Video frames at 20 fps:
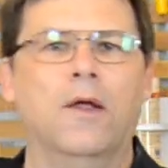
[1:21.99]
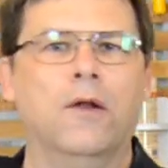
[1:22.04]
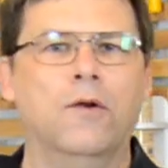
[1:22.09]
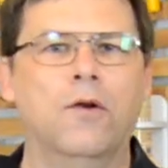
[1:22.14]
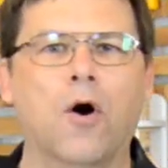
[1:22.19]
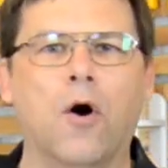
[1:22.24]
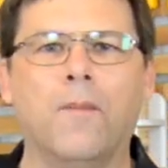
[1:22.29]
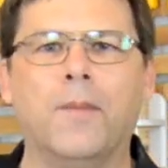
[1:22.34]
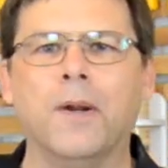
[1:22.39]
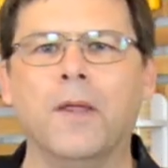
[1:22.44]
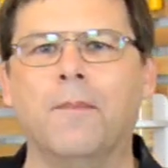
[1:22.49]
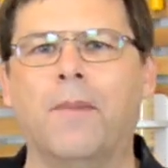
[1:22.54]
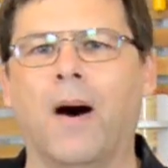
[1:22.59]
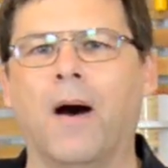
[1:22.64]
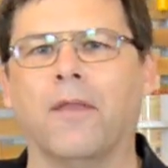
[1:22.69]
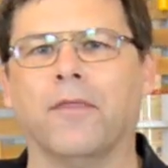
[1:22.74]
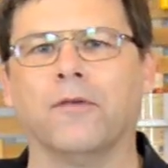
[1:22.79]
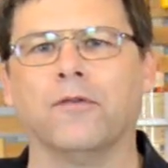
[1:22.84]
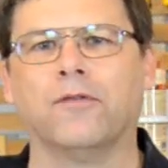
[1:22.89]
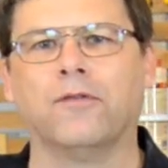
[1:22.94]
Nobody
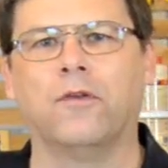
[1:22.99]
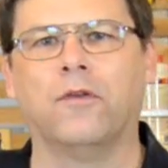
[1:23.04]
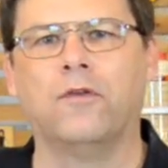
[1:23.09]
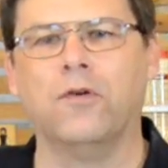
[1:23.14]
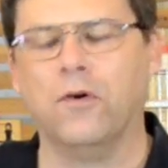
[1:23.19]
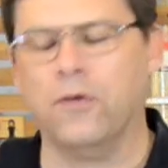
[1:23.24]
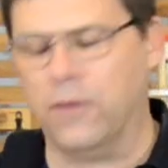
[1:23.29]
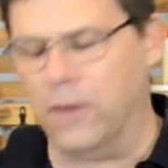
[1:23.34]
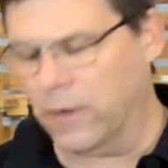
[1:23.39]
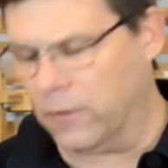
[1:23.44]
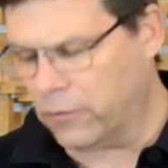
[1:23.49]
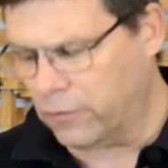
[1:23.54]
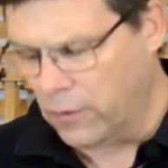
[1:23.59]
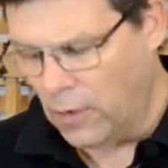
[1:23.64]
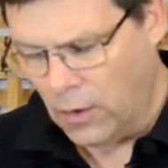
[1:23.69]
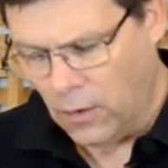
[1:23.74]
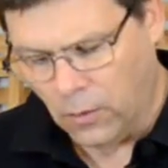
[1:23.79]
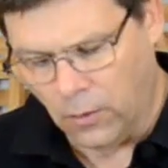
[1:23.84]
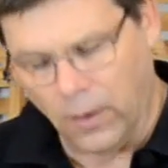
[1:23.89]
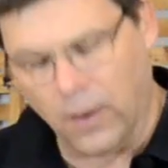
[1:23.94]
bothers to do this.
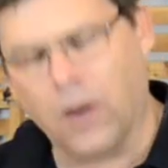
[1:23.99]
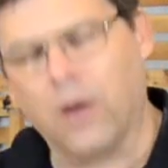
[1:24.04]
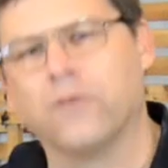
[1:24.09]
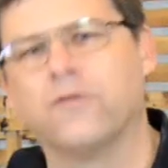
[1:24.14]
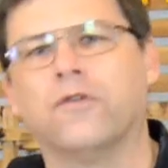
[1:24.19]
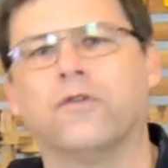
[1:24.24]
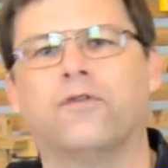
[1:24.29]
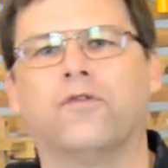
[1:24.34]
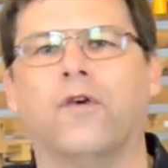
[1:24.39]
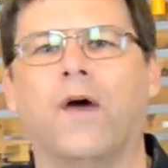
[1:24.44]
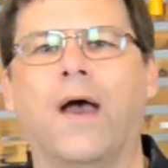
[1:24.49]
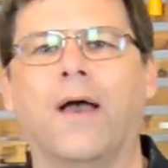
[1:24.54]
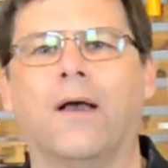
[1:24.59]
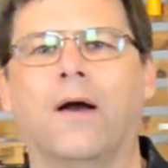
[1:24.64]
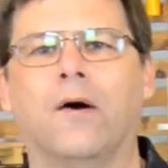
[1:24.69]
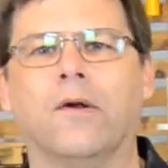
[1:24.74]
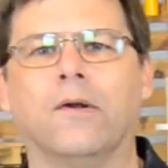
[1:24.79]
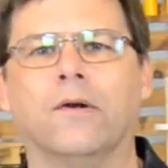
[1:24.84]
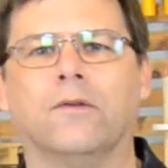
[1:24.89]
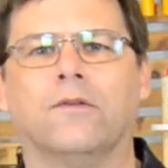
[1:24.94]
We all just drag
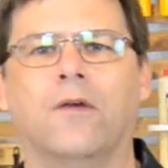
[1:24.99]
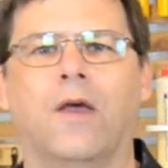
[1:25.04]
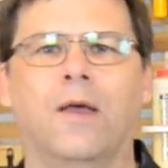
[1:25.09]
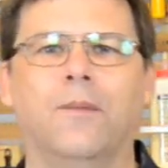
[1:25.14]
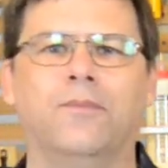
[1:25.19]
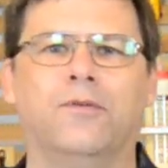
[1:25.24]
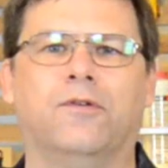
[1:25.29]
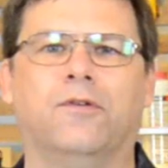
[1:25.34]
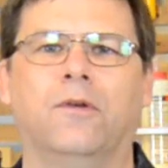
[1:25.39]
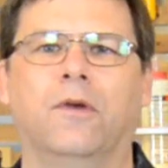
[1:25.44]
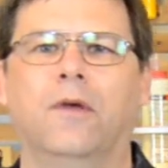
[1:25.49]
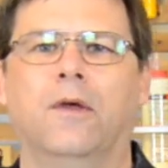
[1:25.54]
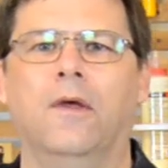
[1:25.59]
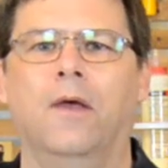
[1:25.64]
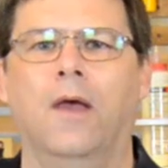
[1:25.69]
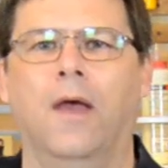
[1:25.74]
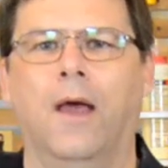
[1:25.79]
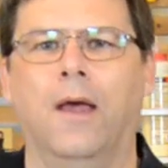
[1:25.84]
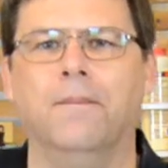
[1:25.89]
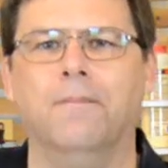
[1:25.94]
out our tapes
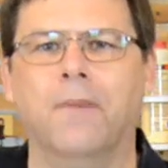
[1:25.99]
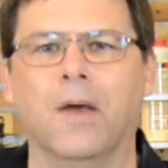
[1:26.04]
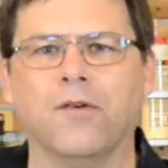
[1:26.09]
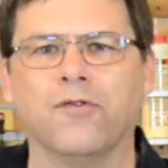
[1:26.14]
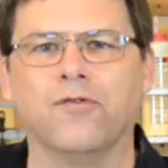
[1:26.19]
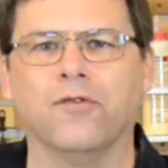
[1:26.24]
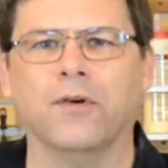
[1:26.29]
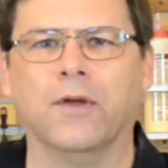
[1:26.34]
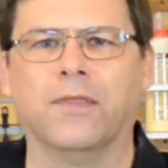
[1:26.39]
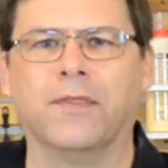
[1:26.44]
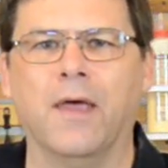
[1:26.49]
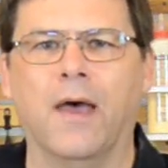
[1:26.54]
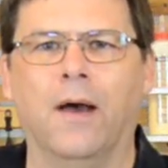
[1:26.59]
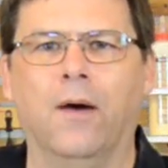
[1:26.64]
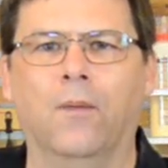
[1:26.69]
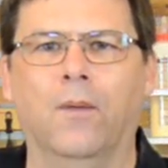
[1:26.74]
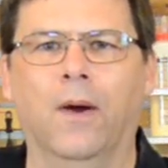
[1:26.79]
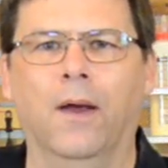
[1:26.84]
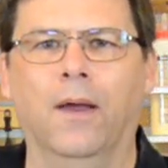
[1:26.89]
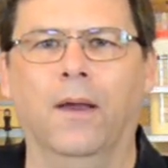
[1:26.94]
and measure it
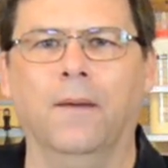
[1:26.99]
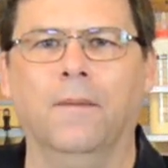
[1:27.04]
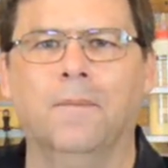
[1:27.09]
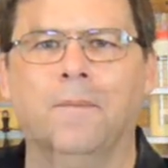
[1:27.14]
that way.